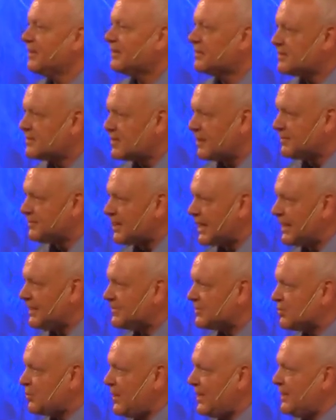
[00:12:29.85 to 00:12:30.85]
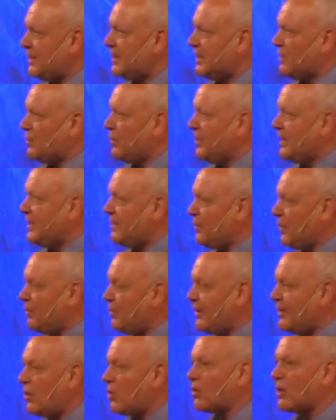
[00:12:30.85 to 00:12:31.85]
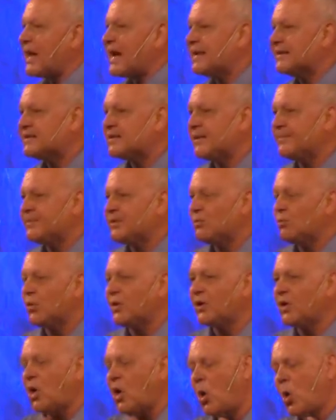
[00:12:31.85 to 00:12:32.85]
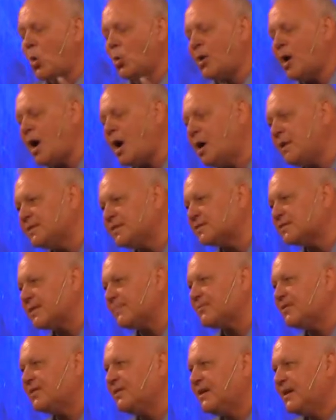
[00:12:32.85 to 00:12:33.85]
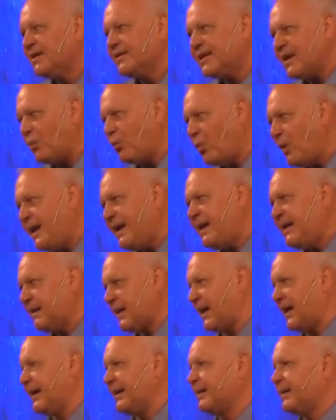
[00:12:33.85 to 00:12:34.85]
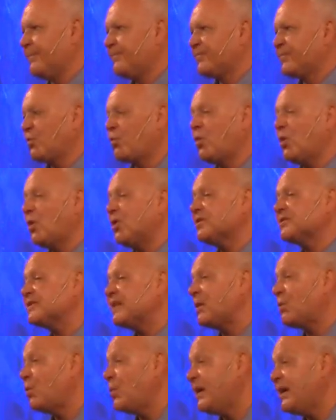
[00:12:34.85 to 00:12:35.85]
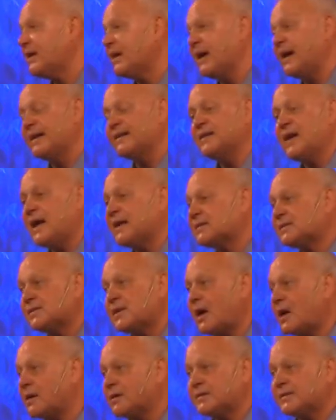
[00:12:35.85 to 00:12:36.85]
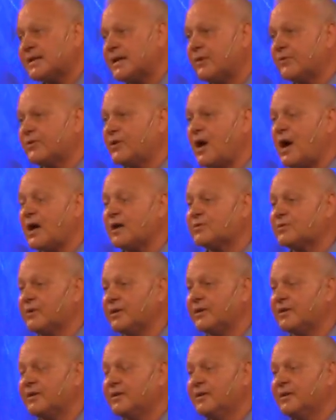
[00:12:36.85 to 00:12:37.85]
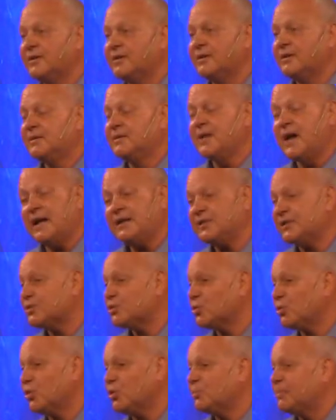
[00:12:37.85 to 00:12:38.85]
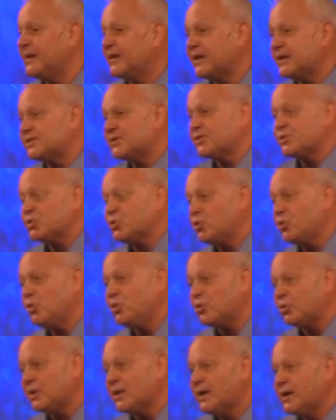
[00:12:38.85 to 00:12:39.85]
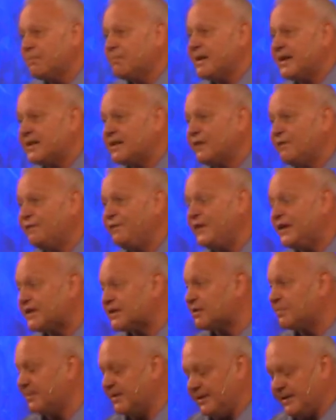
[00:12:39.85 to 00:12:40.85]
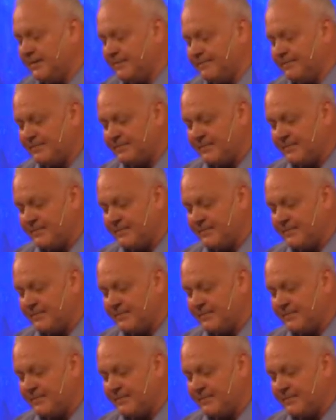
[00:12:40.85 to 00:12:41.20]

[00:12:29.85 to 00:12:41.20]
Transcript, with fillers: Sometimes we, we when we don't like something, we're going to hold on to something that we like, words that we like, not so, sound doctrine, not the truth, because the truth may convict me.